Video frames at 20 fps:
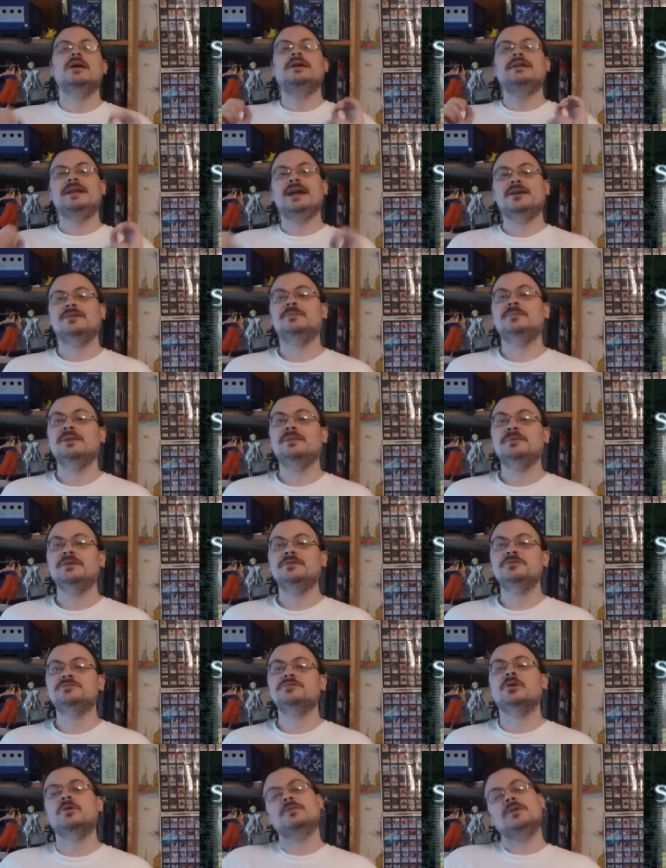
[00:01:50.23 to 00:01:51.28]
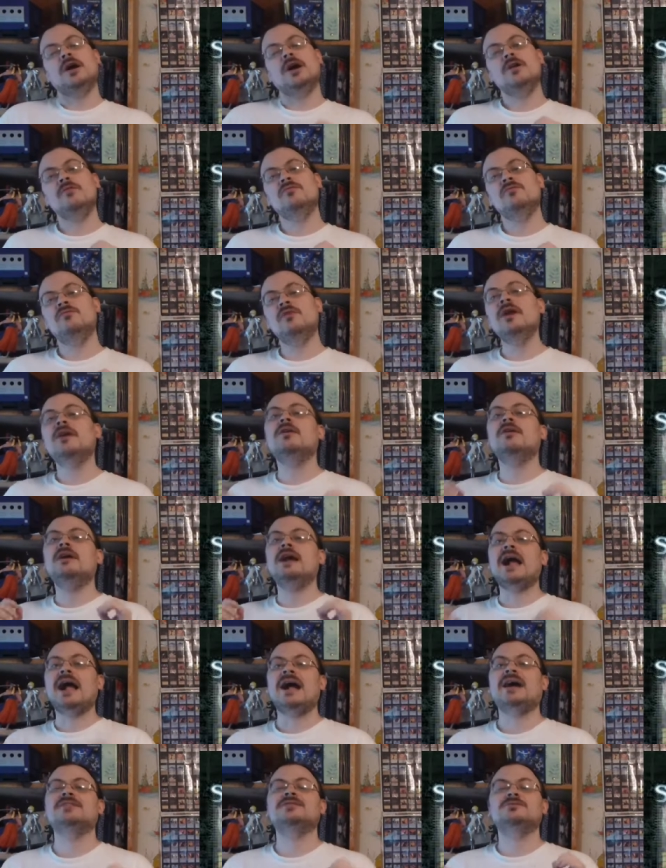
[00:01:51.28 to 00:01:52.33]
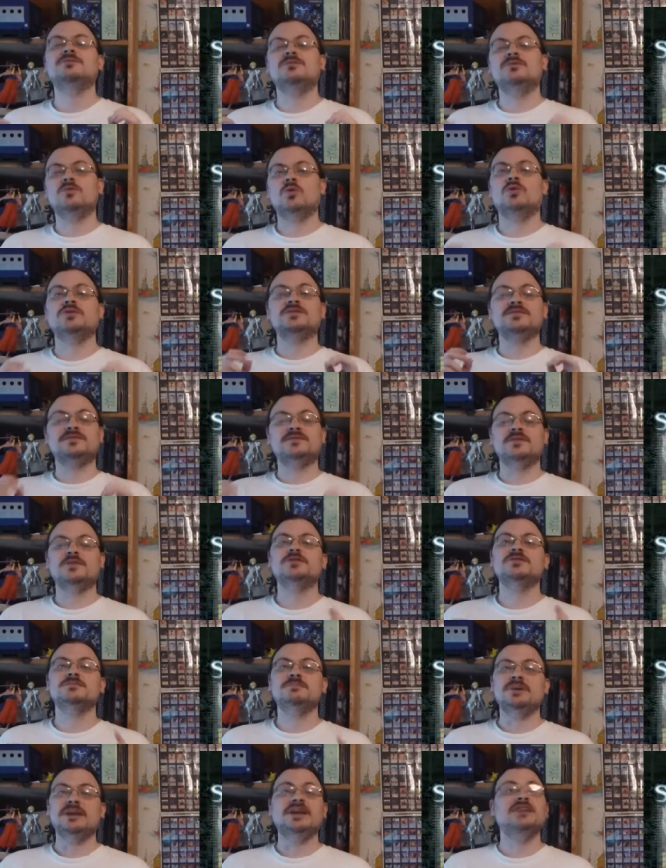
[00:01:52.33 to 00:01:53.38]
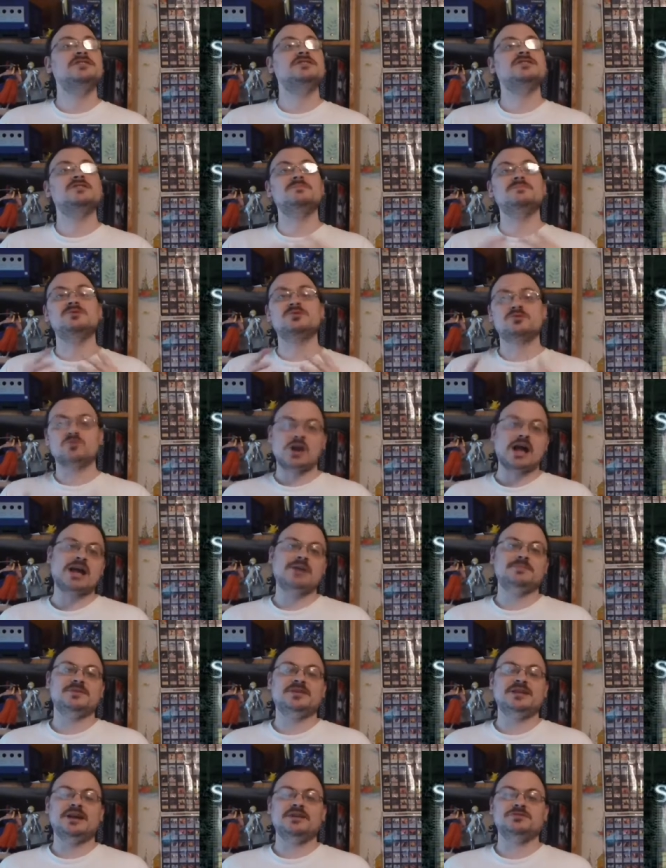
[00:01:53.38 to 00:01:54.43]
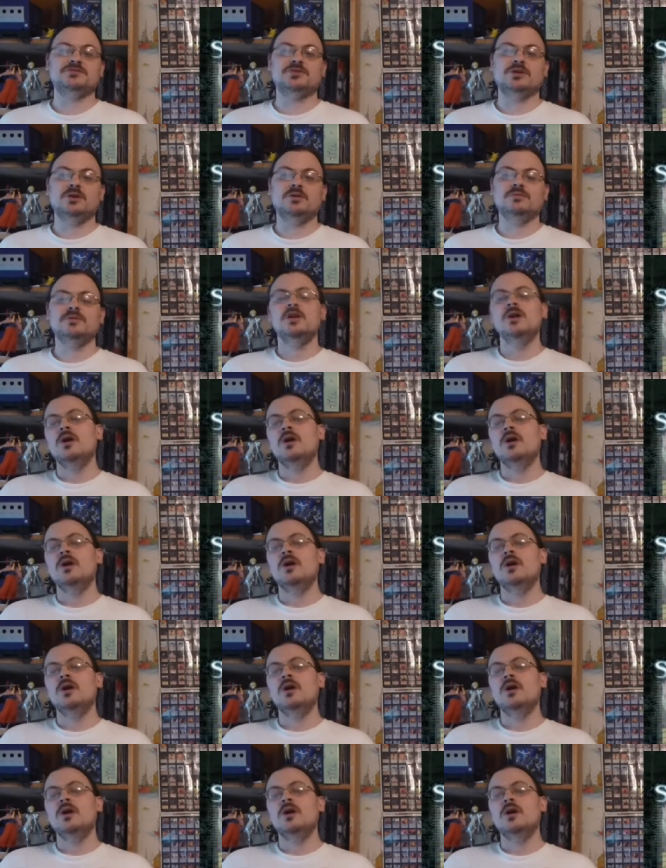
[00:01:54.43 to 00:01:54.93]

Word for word: Now to manipulate a drone, a rigger has to, of course, first be subscribed to that drone.